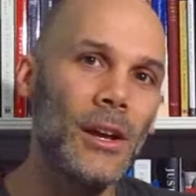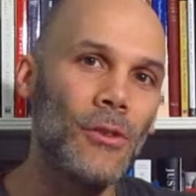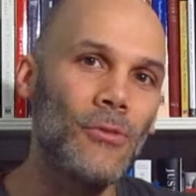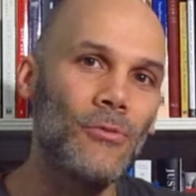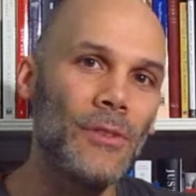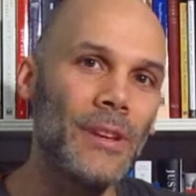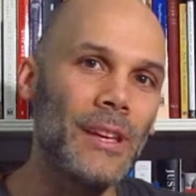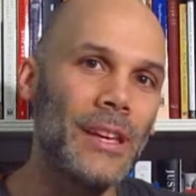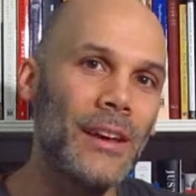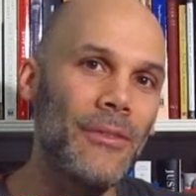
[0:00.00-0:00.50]

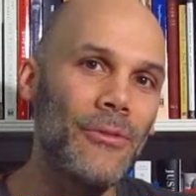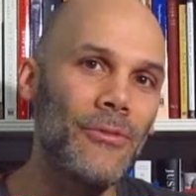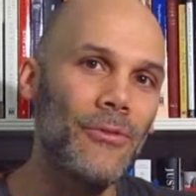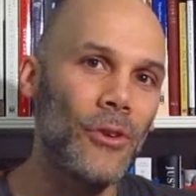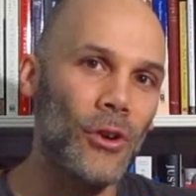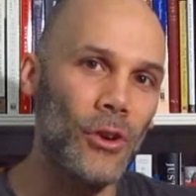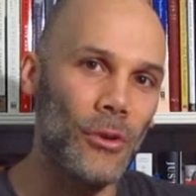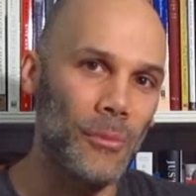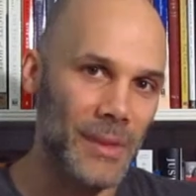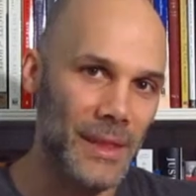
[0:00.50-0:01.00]

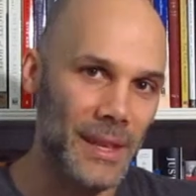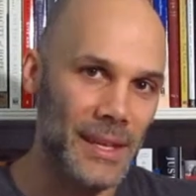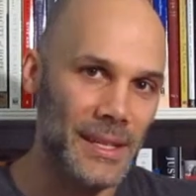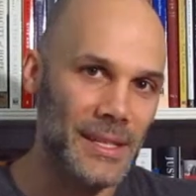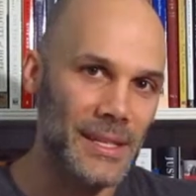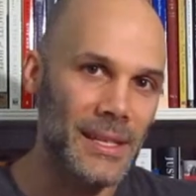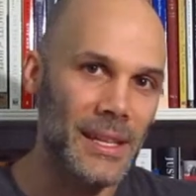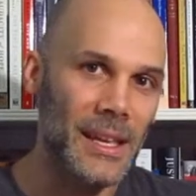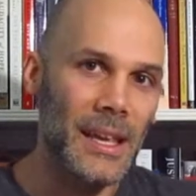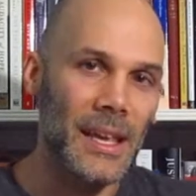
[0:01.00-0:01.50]
reaffirm
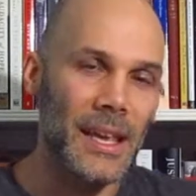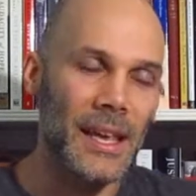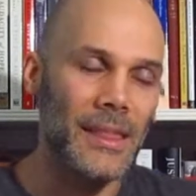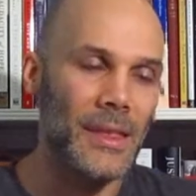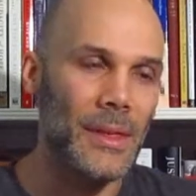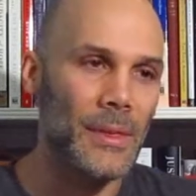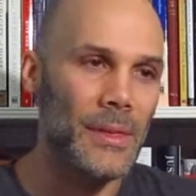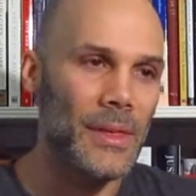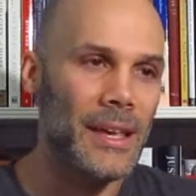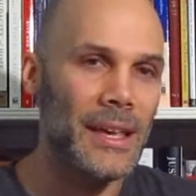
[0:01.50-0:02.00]
this, the
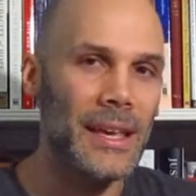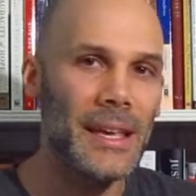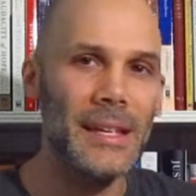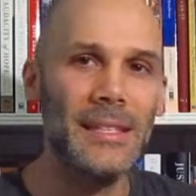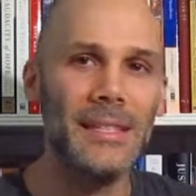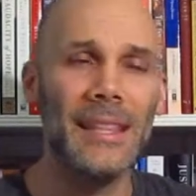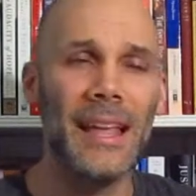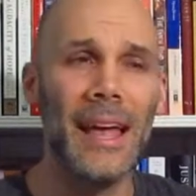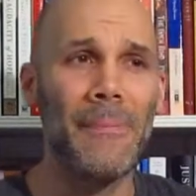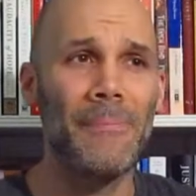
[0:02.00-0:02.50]
thing
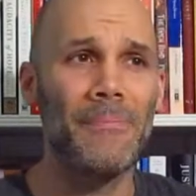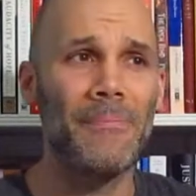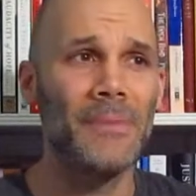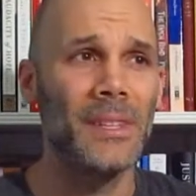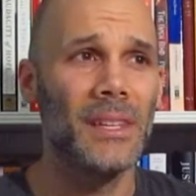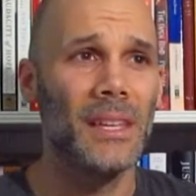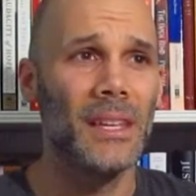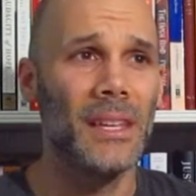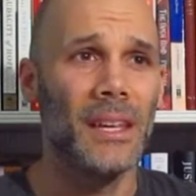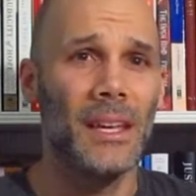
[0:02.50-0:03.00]
is that
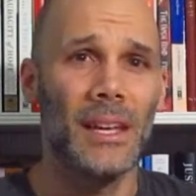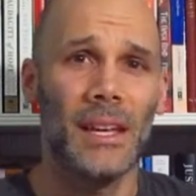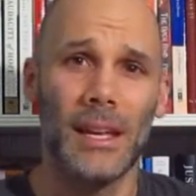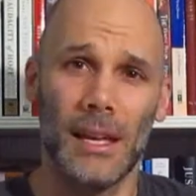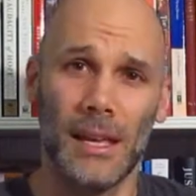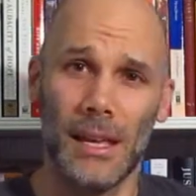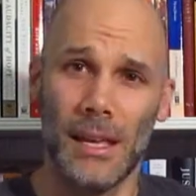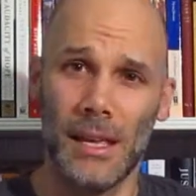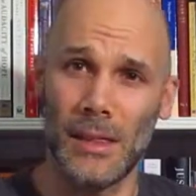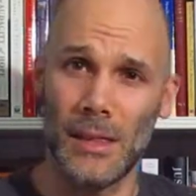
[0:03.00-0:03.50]

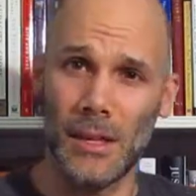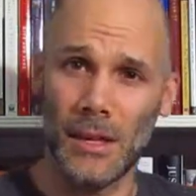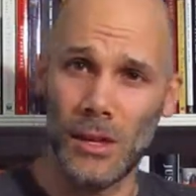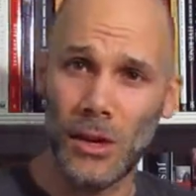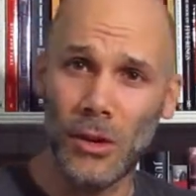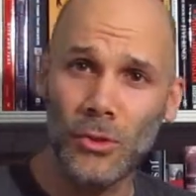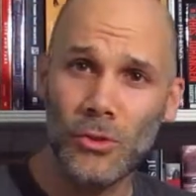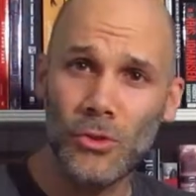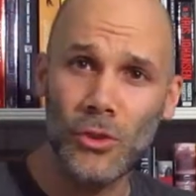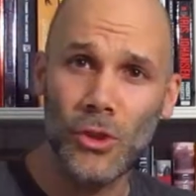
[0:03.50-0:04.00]
the
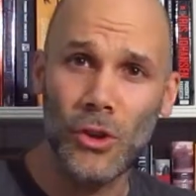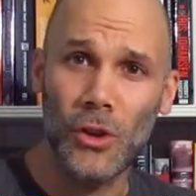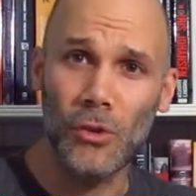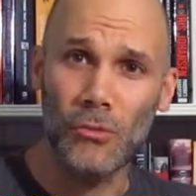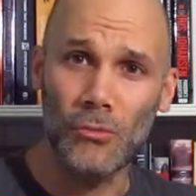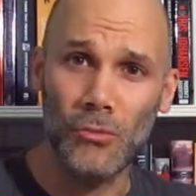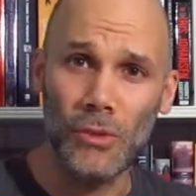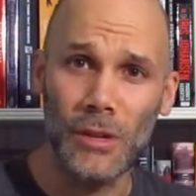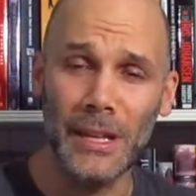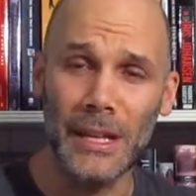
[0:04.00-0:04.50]
culture
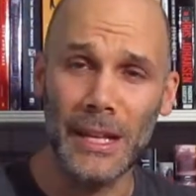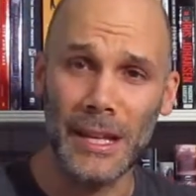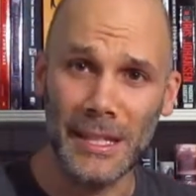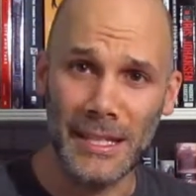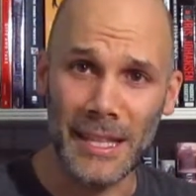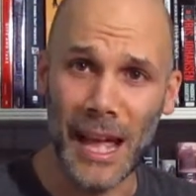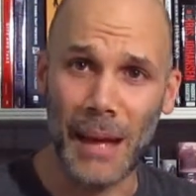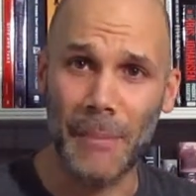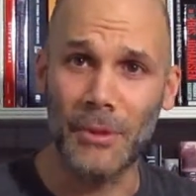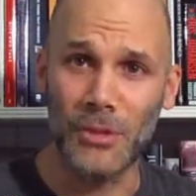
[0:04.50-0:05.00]
really
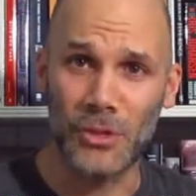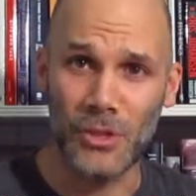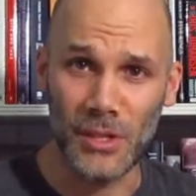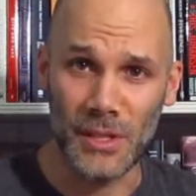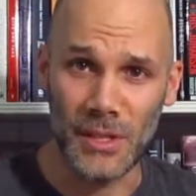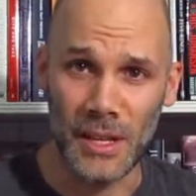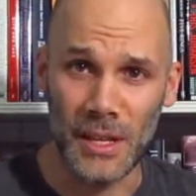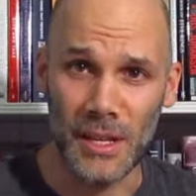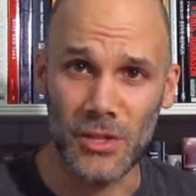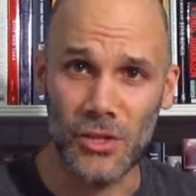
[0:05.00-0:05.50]
establishes
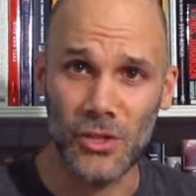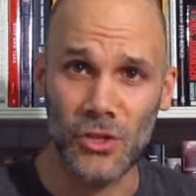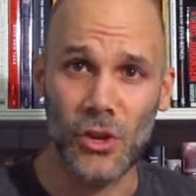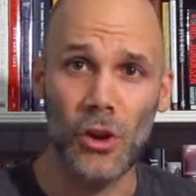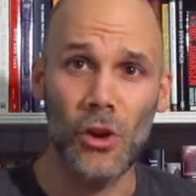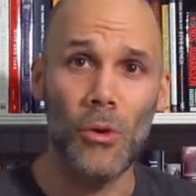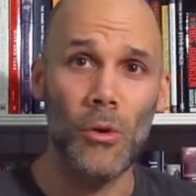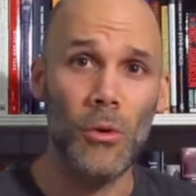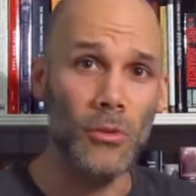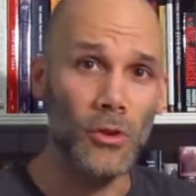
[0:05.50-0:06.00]
this.
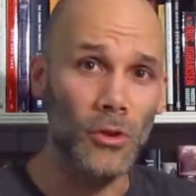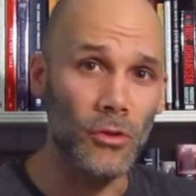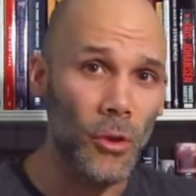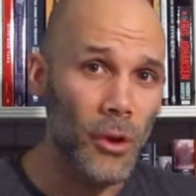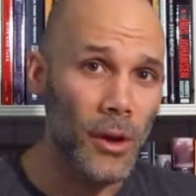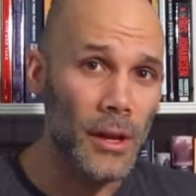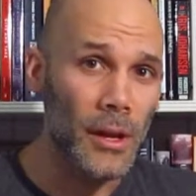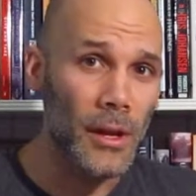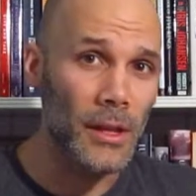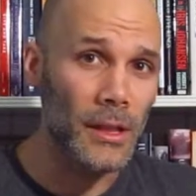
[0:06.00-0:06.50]
So
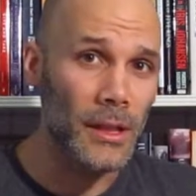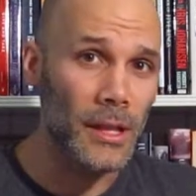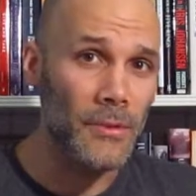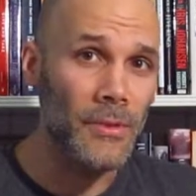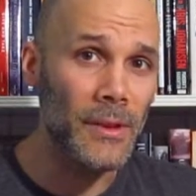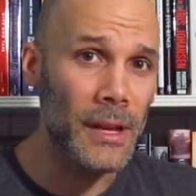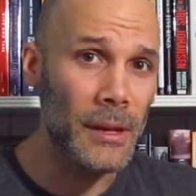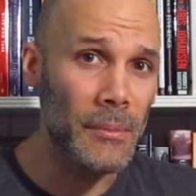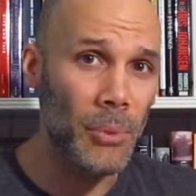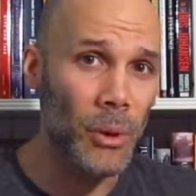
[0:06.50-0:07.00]

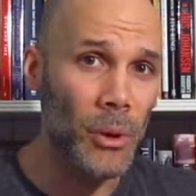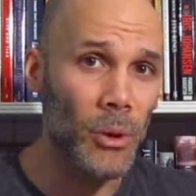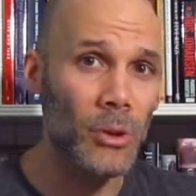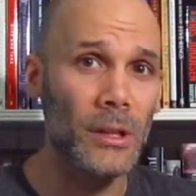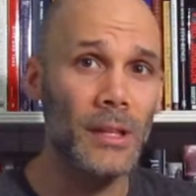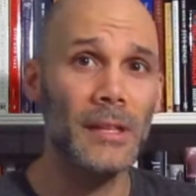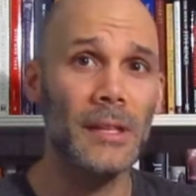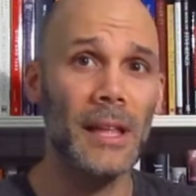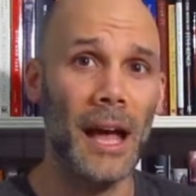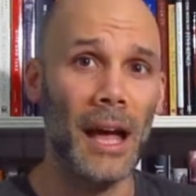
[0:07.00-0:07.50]
living in
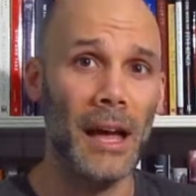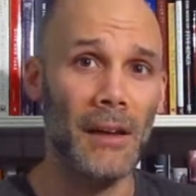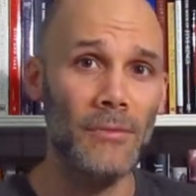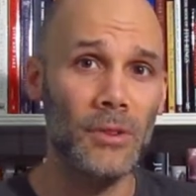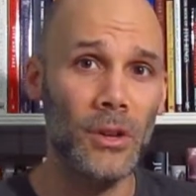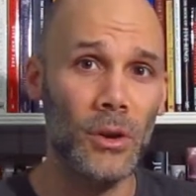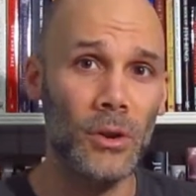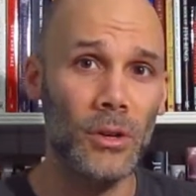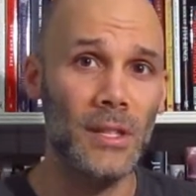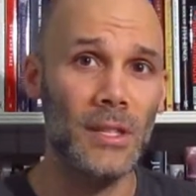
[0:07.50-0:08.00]
Poland, I've
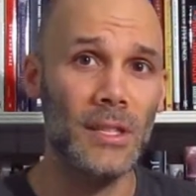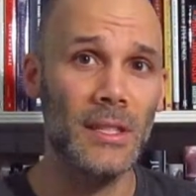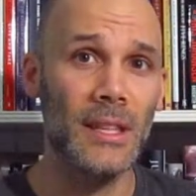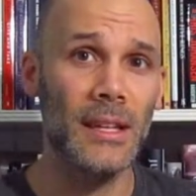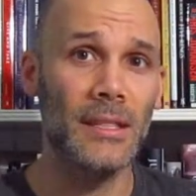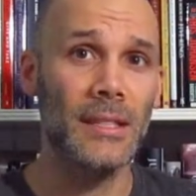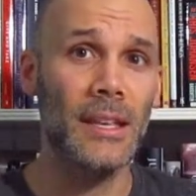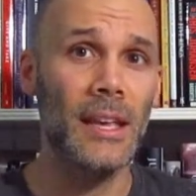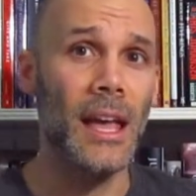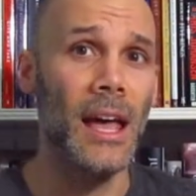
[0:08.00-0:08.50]
noticed
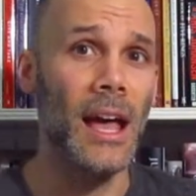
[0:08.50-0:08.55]
that